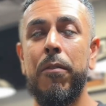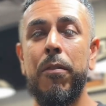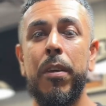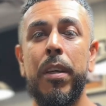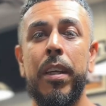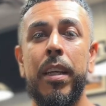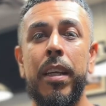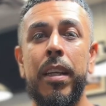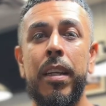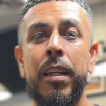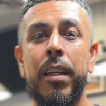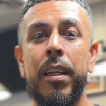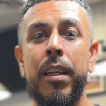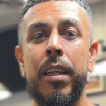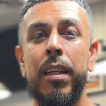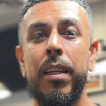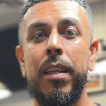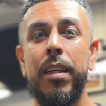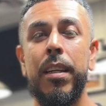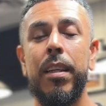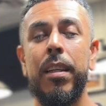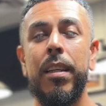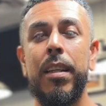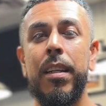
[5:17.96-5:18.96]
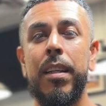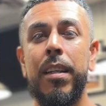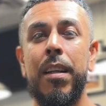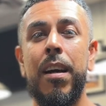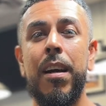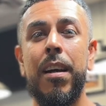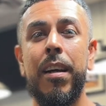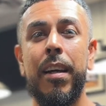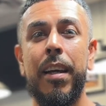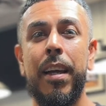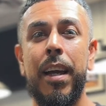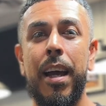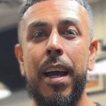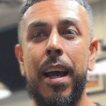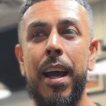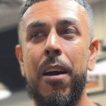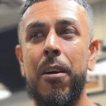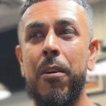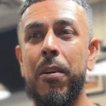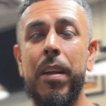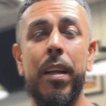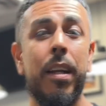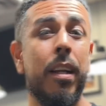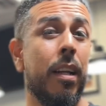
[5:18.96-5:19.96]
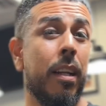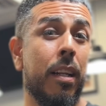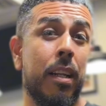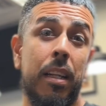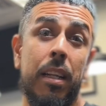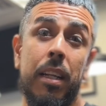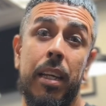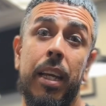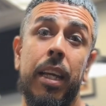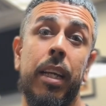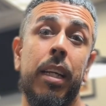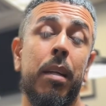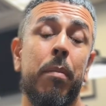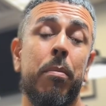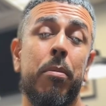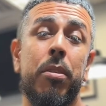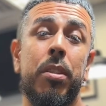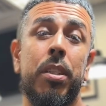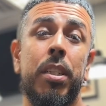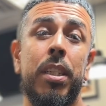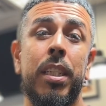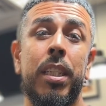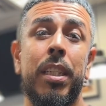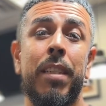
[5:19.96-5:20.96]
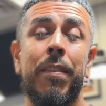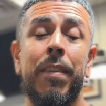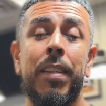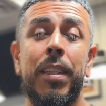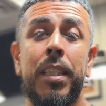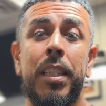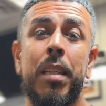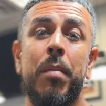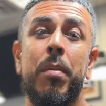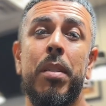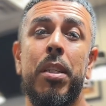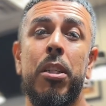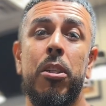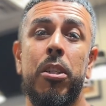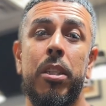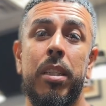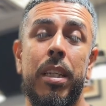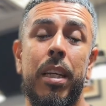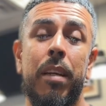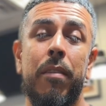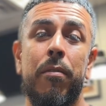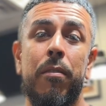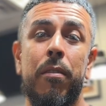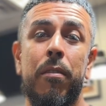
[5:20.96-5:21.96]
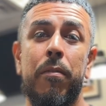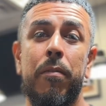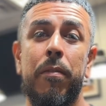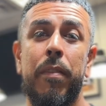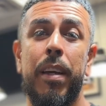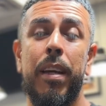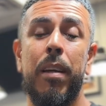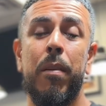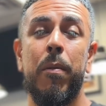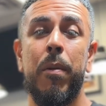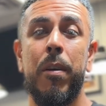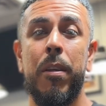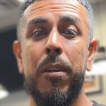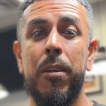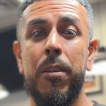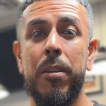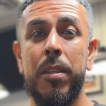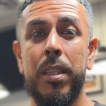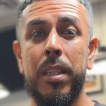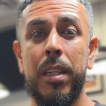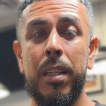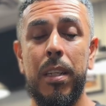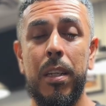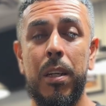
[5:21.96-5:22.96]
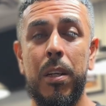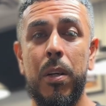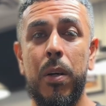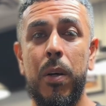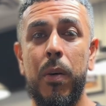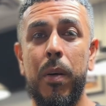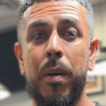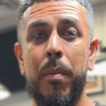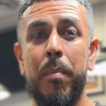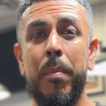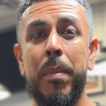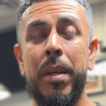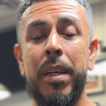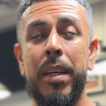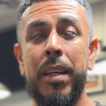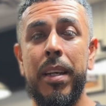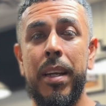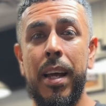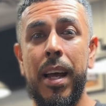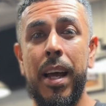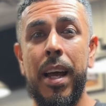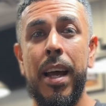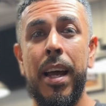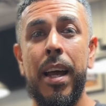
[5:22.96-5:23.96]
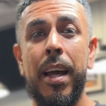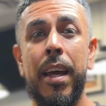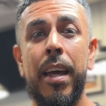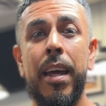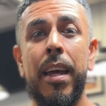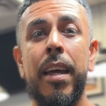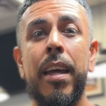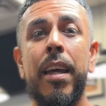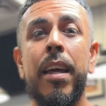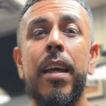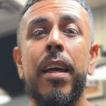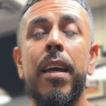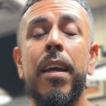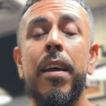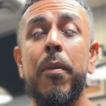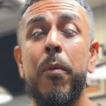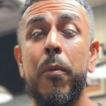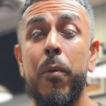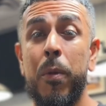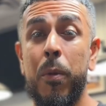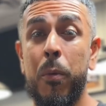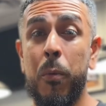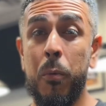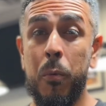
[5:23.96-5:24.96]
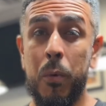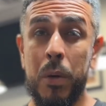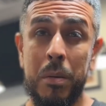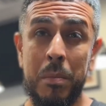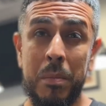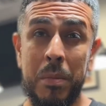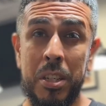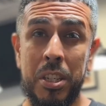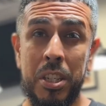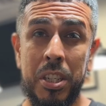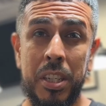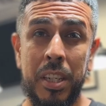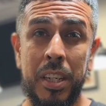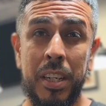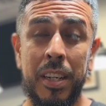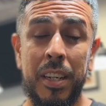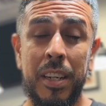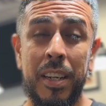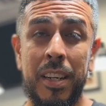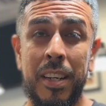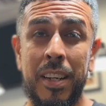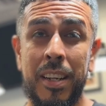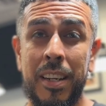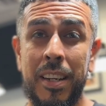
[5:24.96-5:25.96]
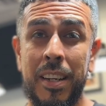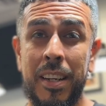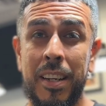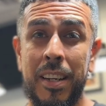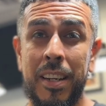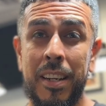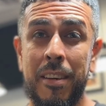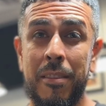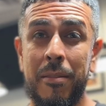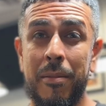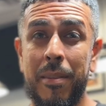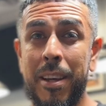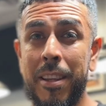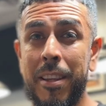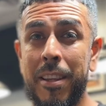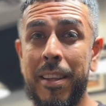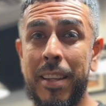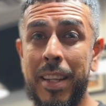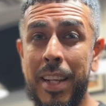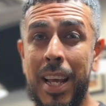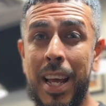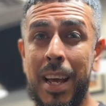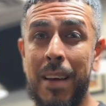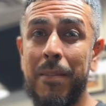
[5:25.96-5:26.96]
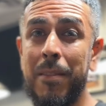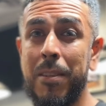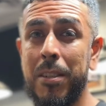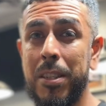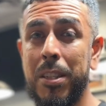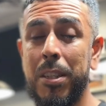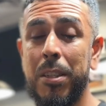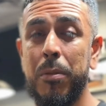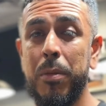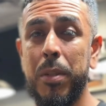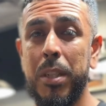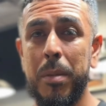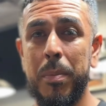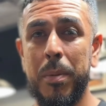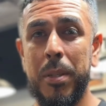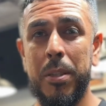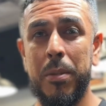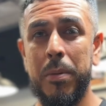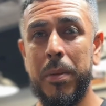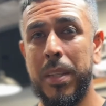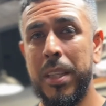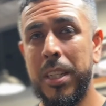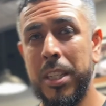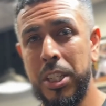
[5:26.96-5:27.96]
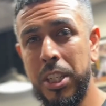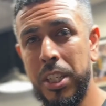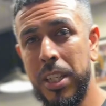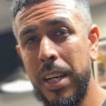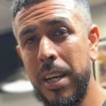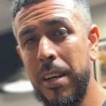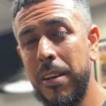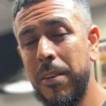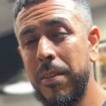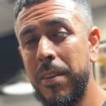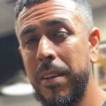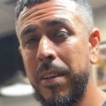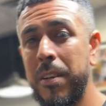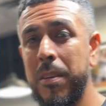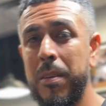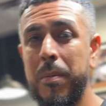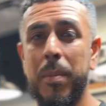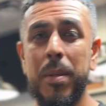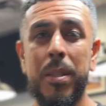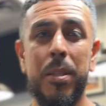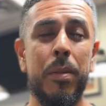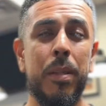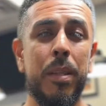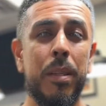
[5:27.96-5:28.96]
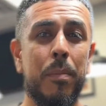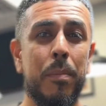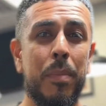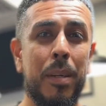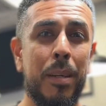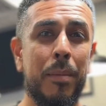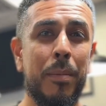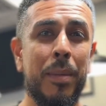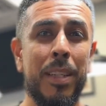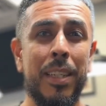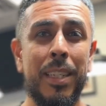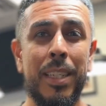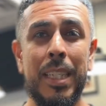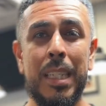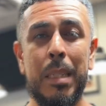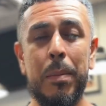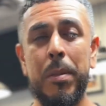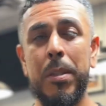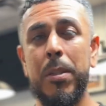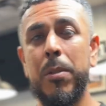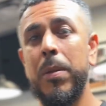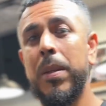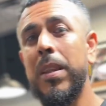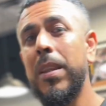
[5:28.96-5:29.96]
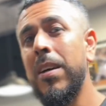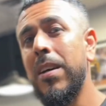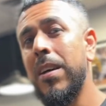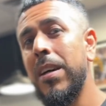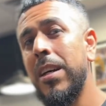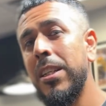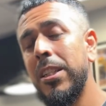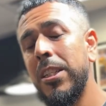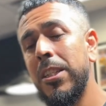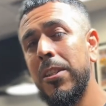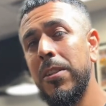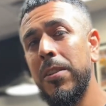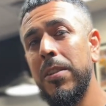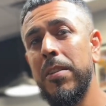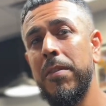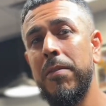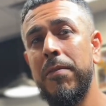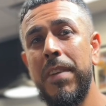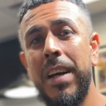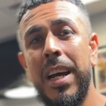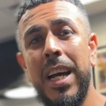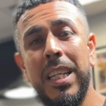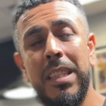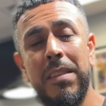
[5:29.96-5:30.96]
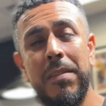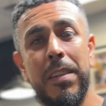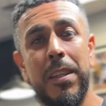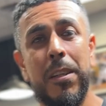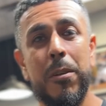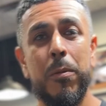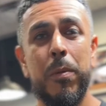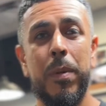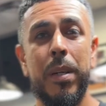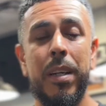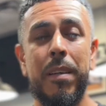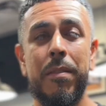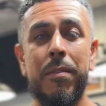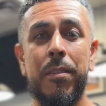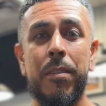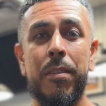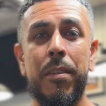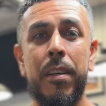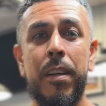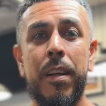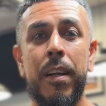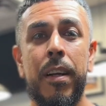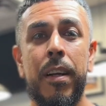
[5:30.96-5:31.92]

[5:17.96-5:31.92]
can knock out 80% of the steps that you take for a fade, whether it's a low, a mid, a high, with one machine, rather than having to switch between the JRL, between the Babyliss, between the Oster fast feed or whatever.